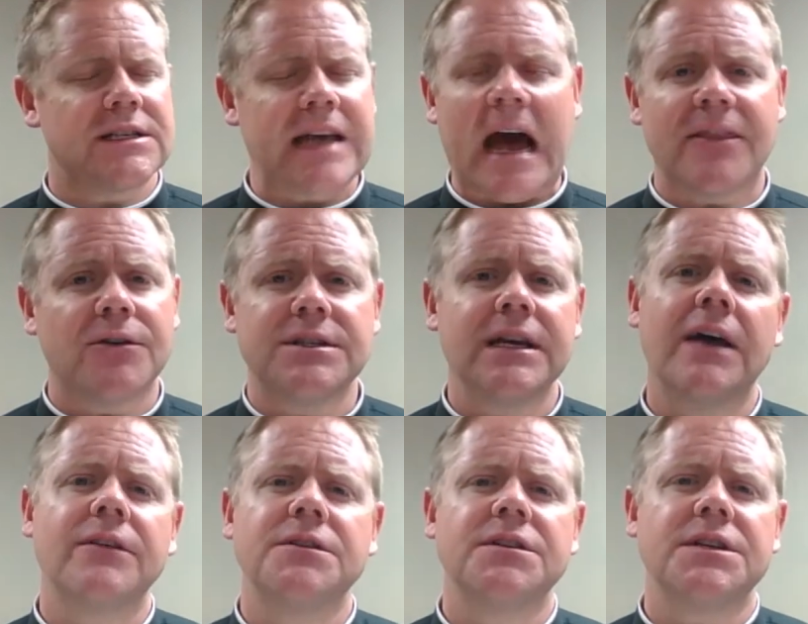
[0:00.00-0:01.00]
is gathered
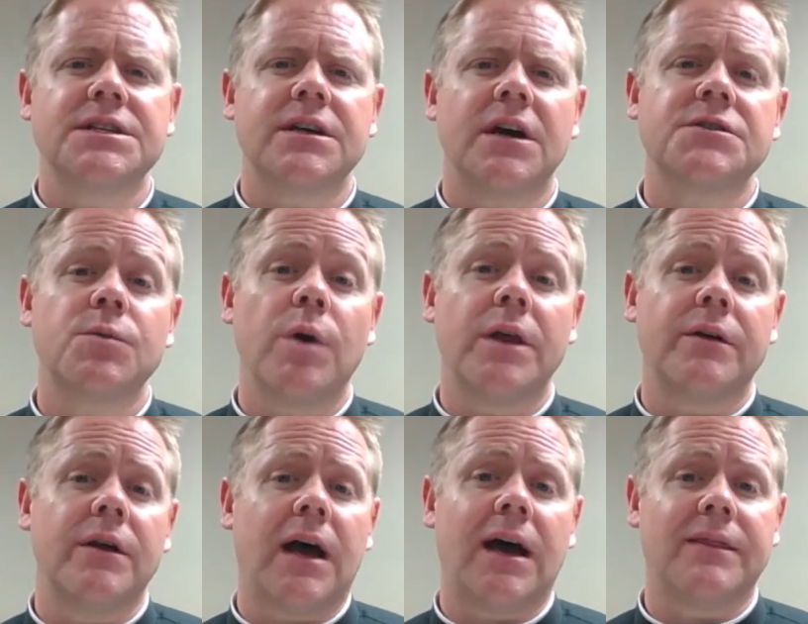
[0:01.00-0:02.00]
together to discuss whether or
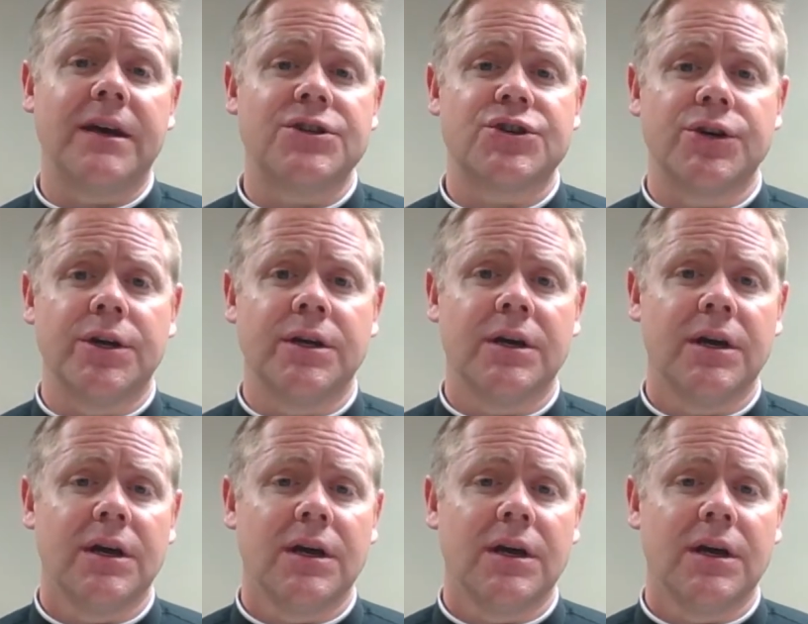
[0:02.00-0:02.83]
not they should